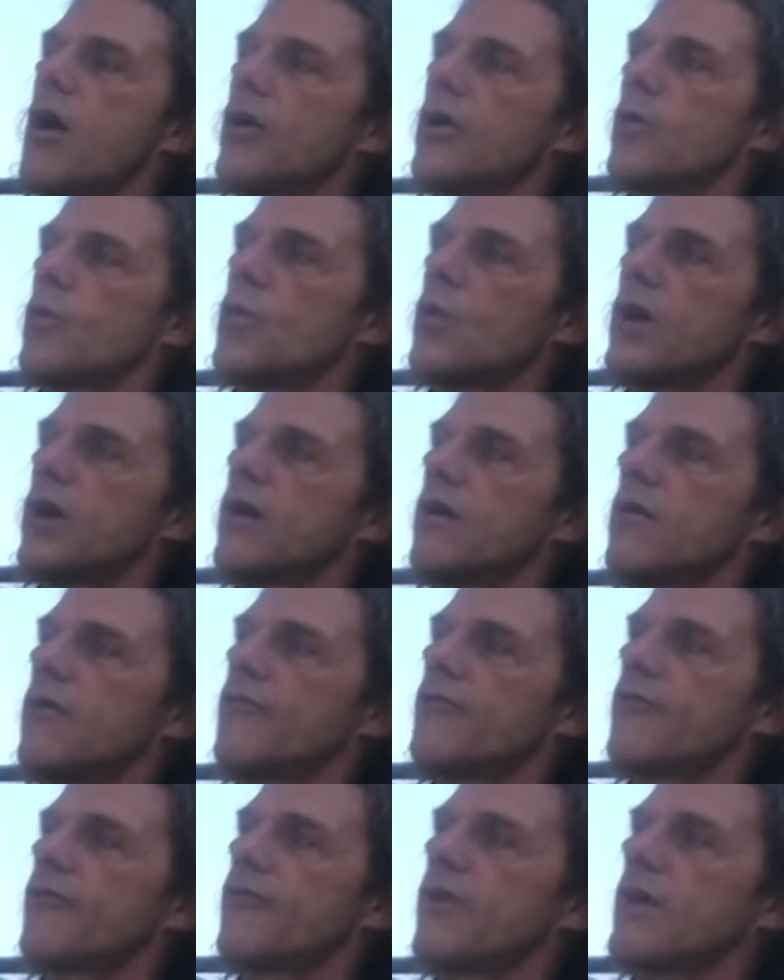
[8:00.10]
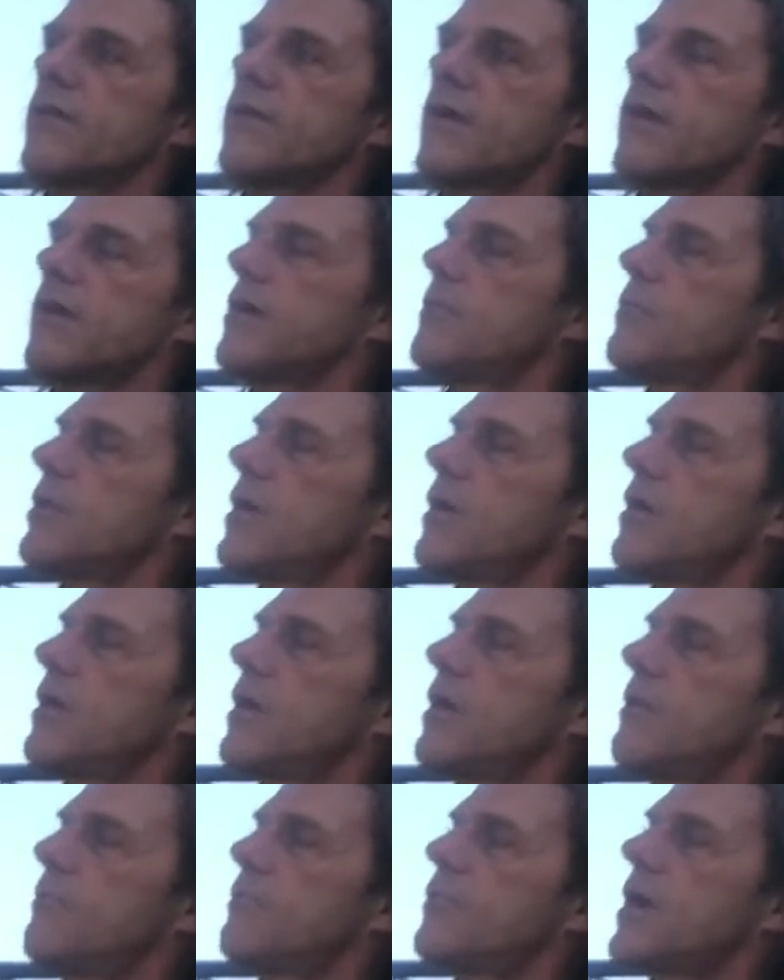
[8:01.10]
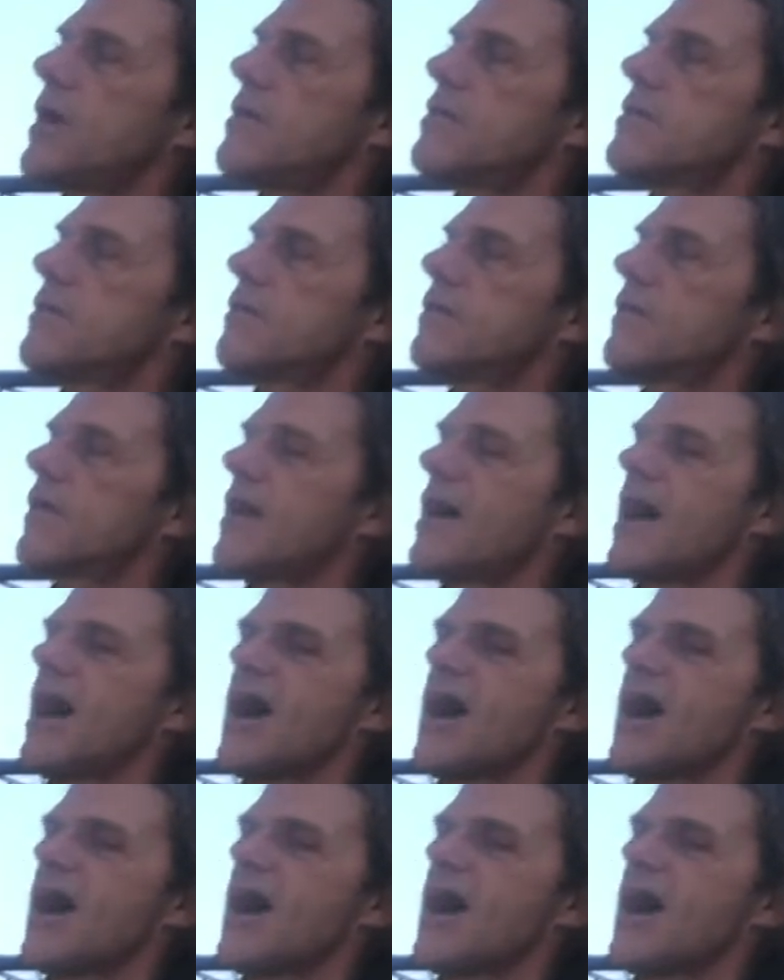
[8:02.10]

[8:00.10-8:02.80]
unaware of the fact that I'm impatient.